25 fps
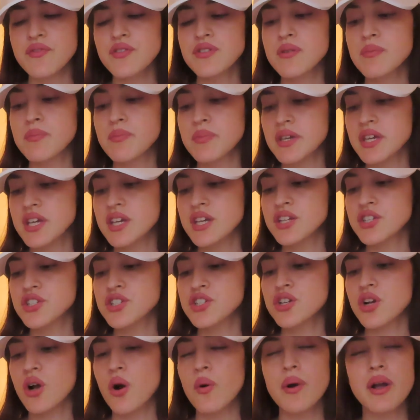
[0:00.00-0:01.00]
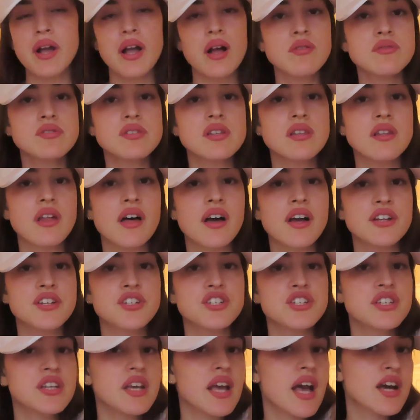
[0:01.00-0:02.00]
for the beach, going out to
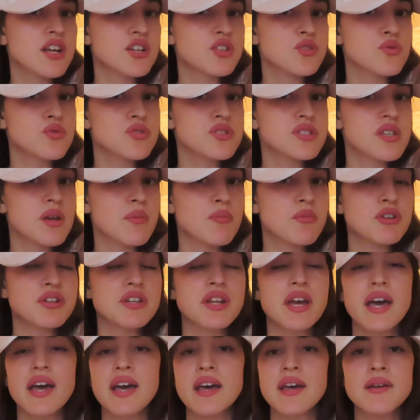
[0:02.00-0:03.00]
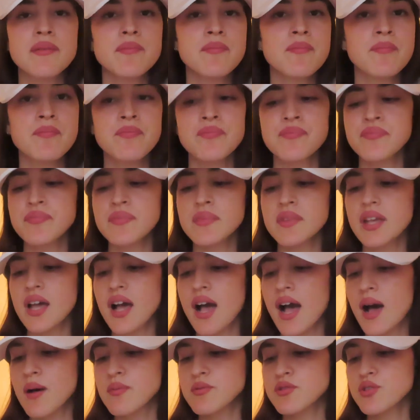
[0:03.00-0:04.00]
lunch, casual summer day.
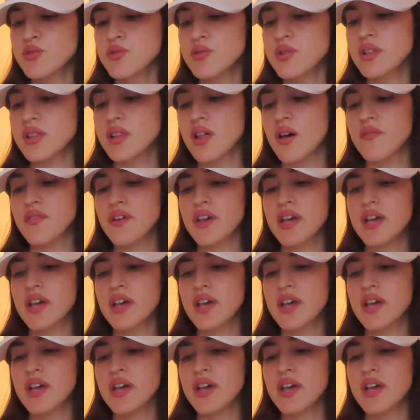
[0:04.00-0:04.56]
Absolutely love